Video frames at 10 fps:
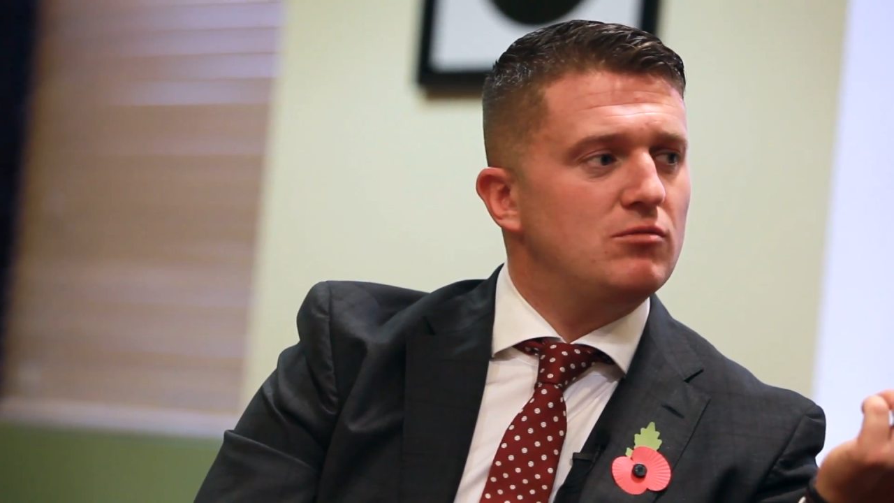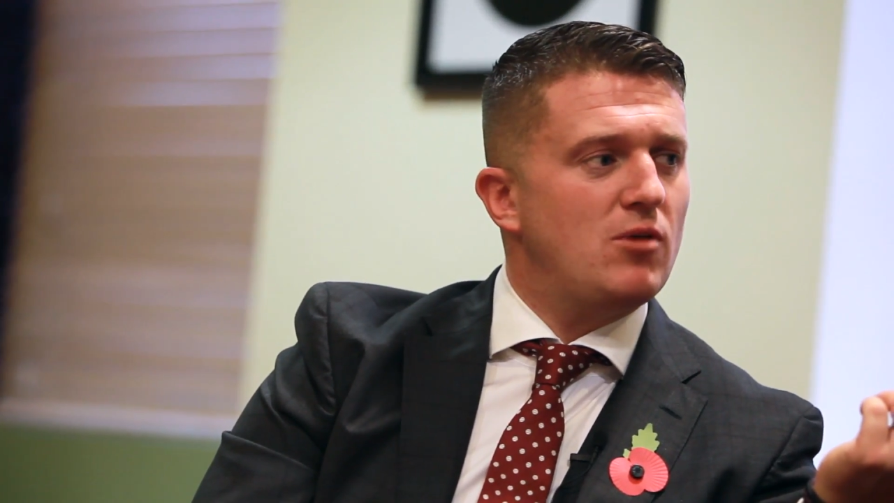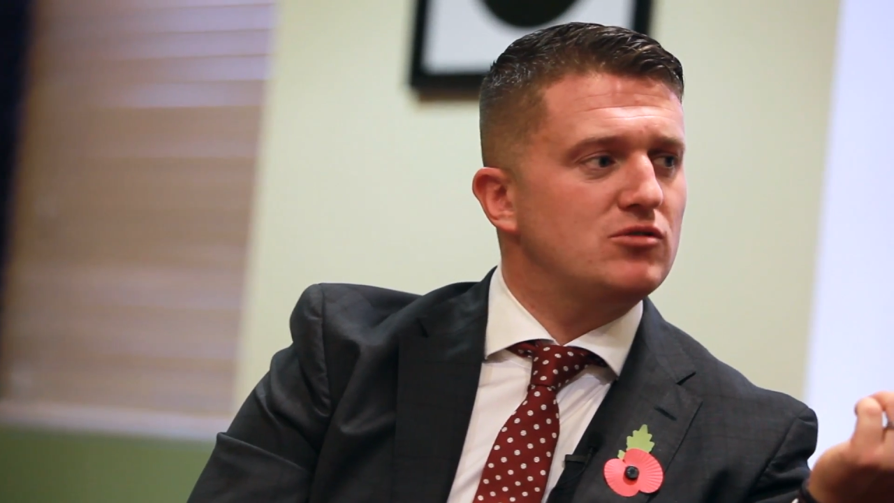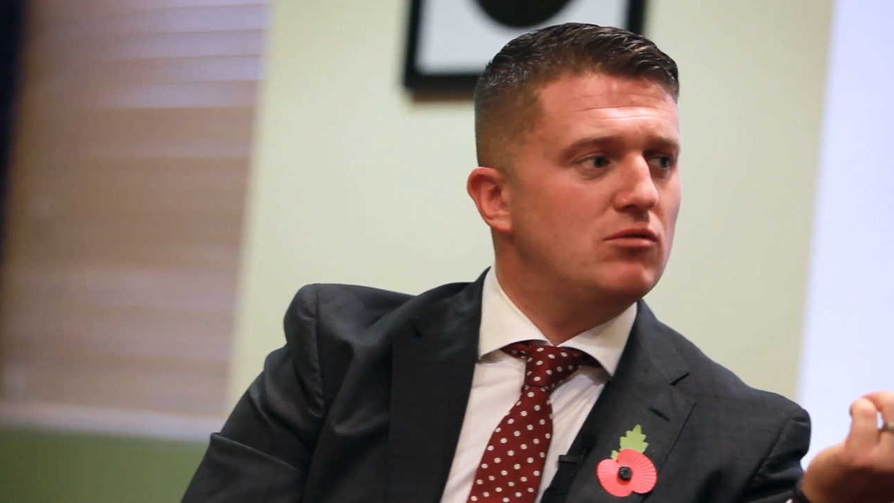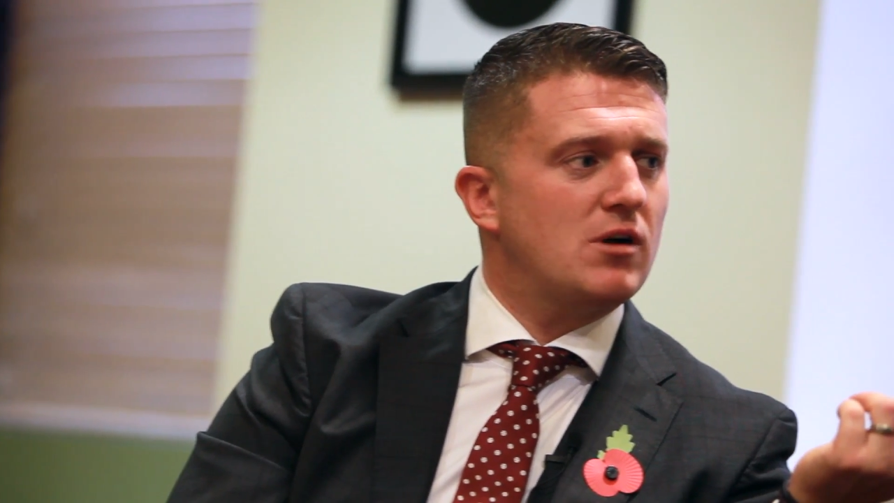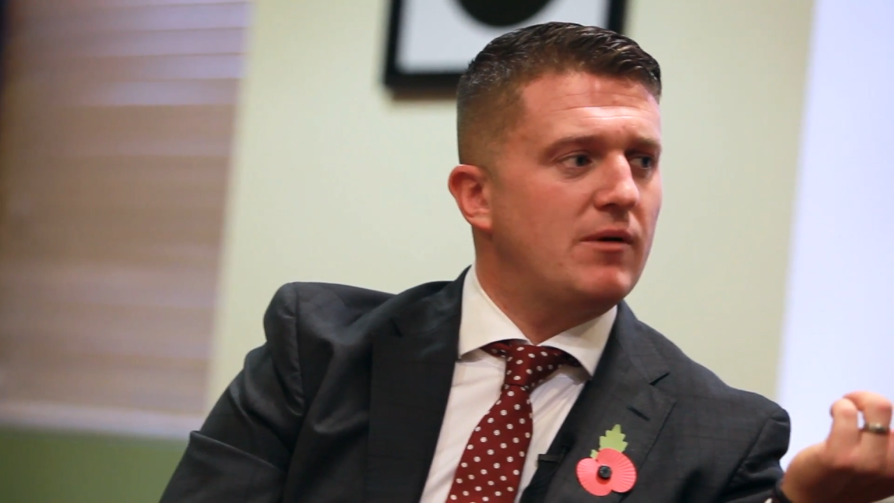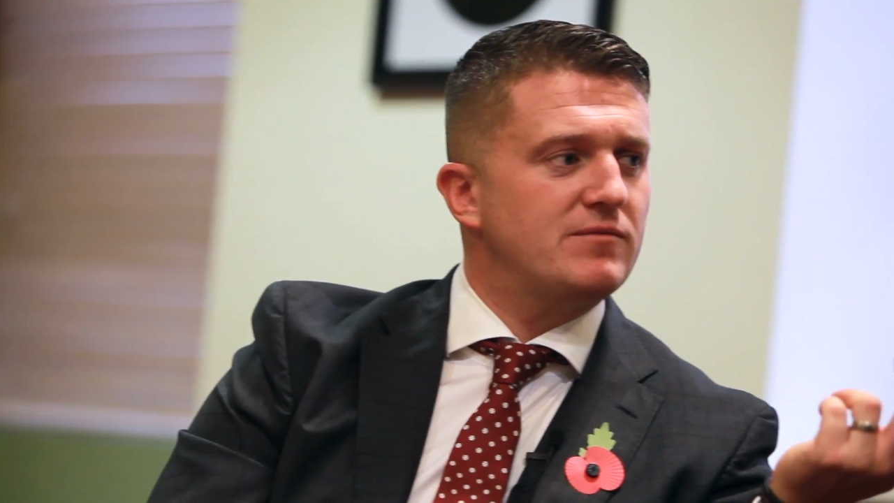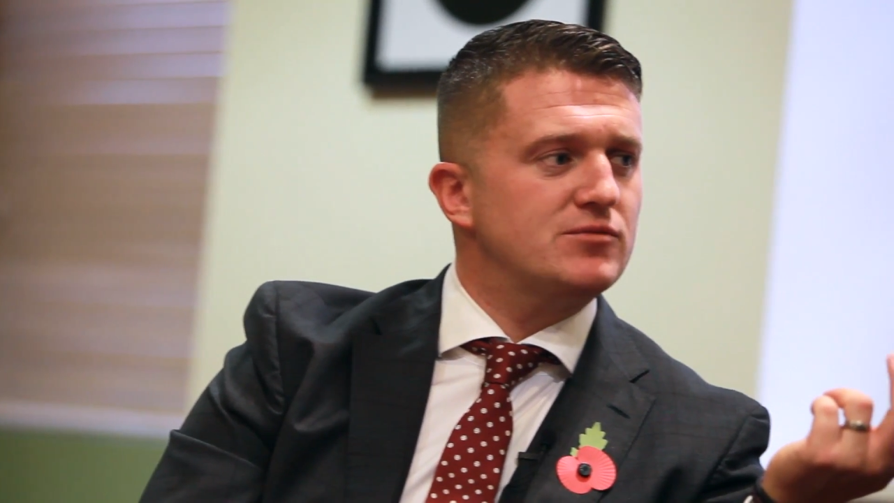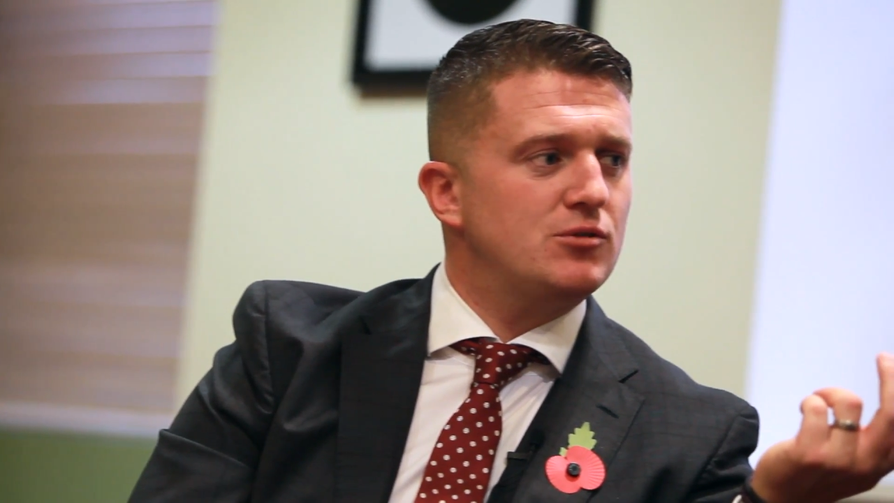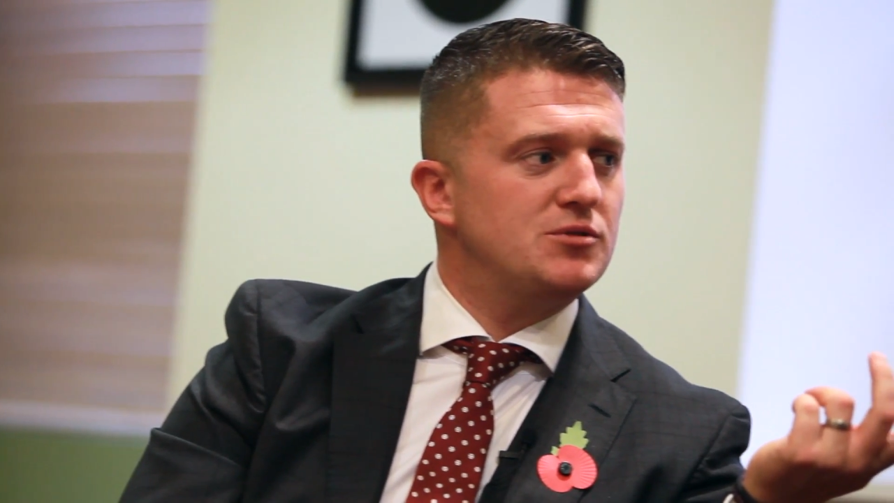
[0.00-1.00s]
my daughter come home from
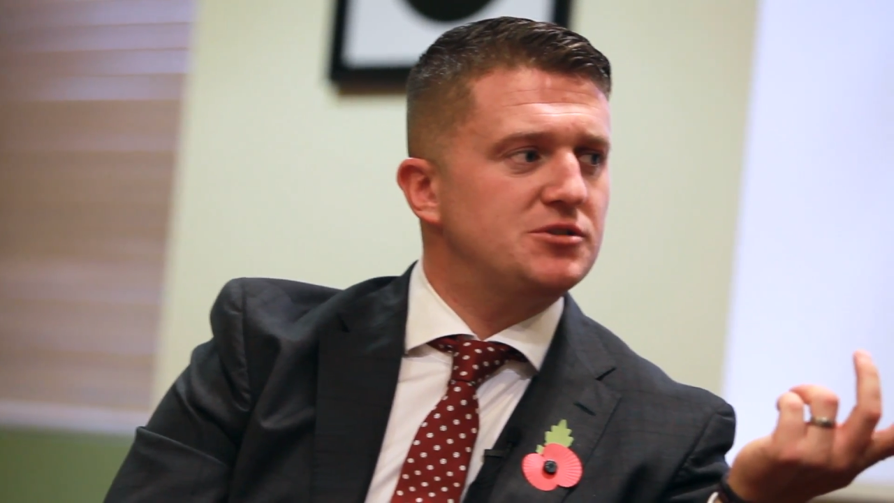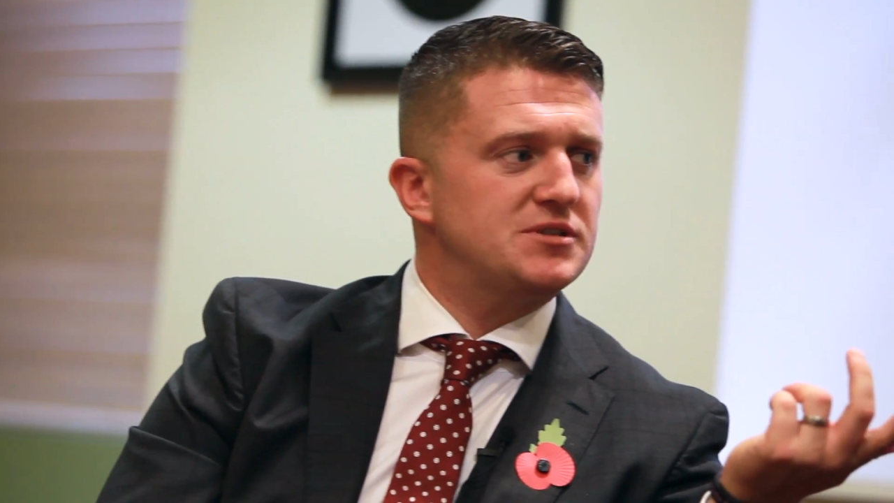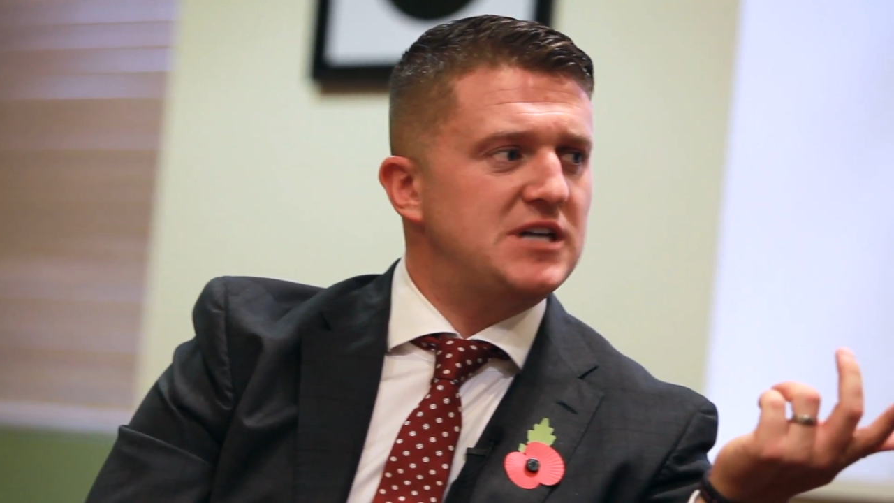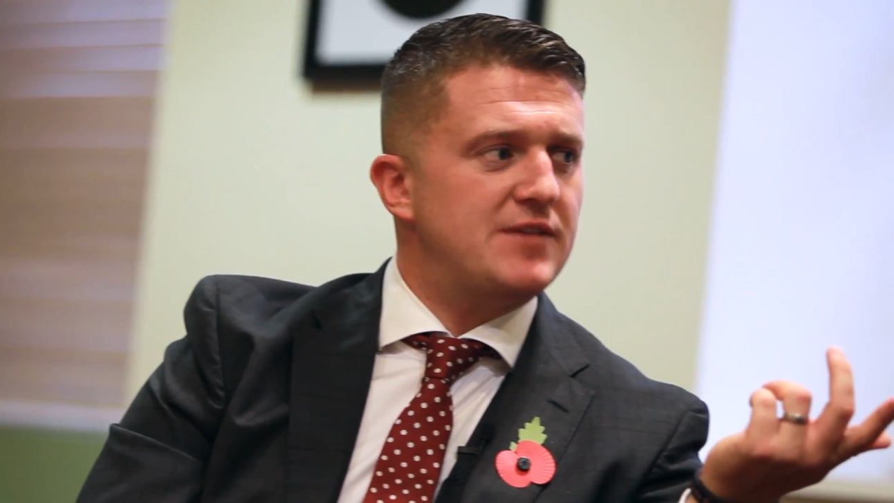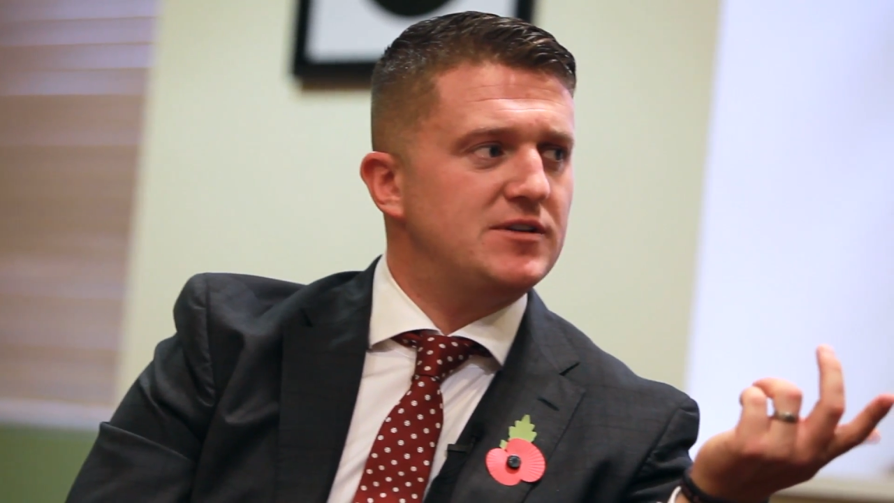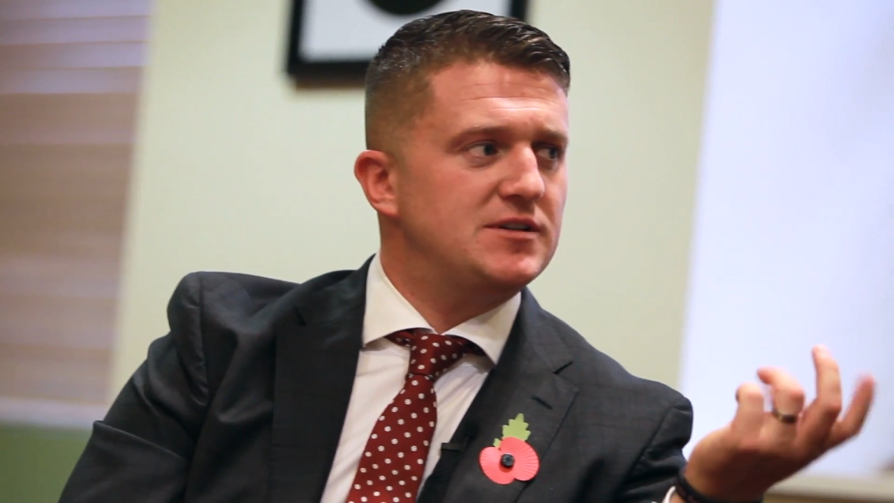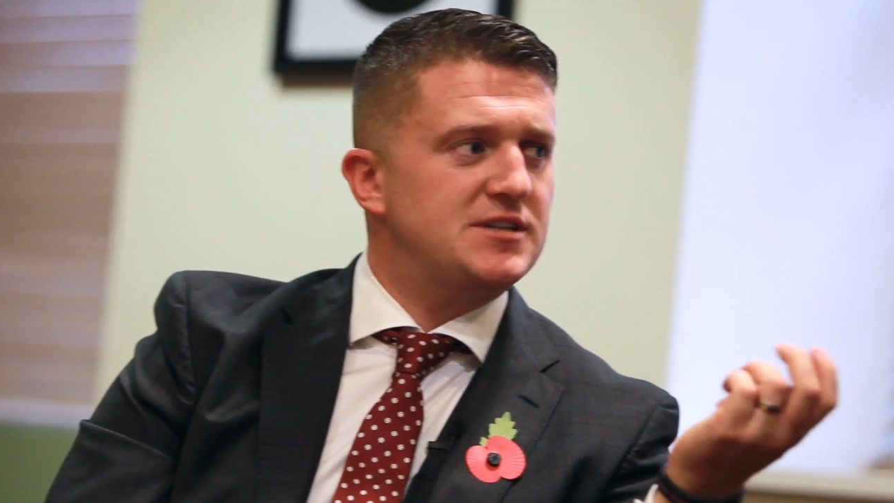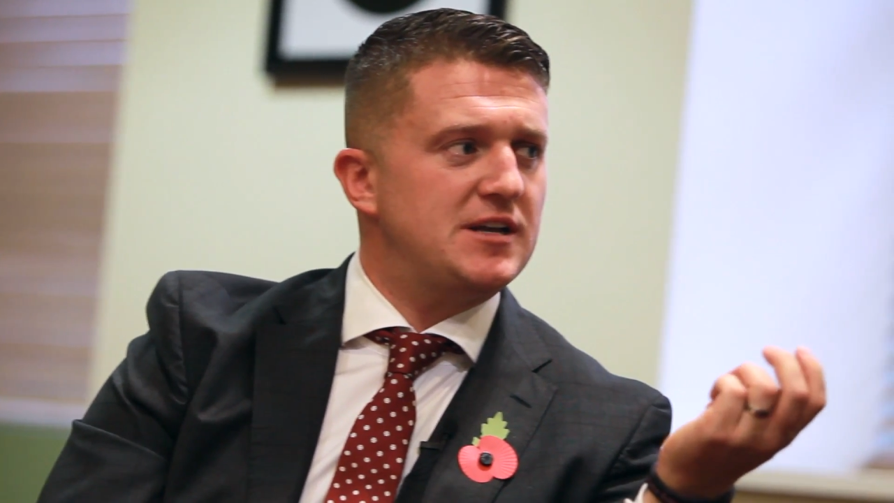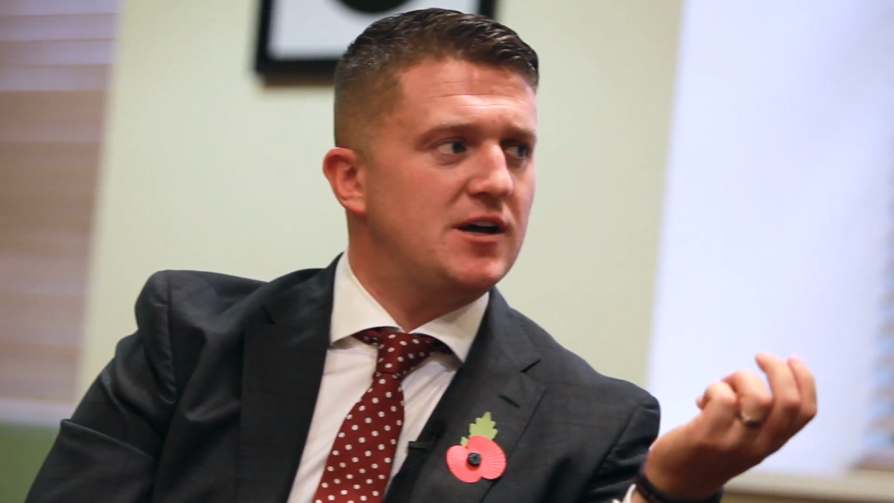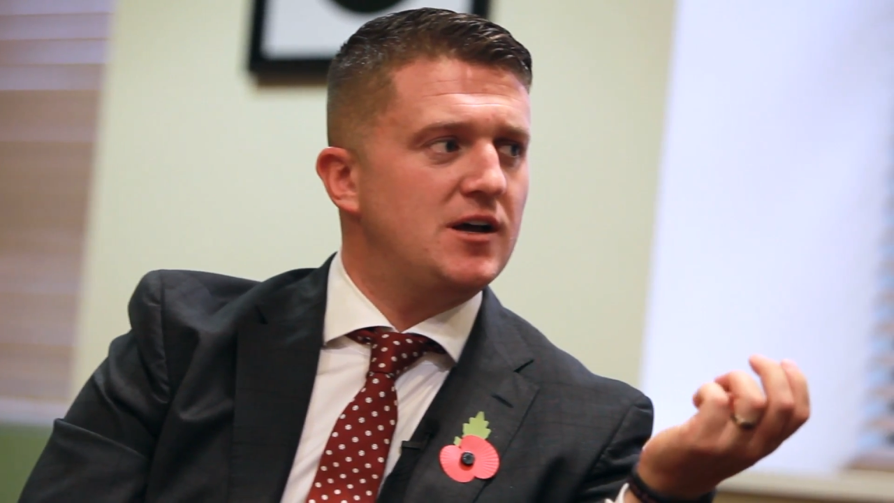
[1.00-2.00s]
school when she was 7 and said,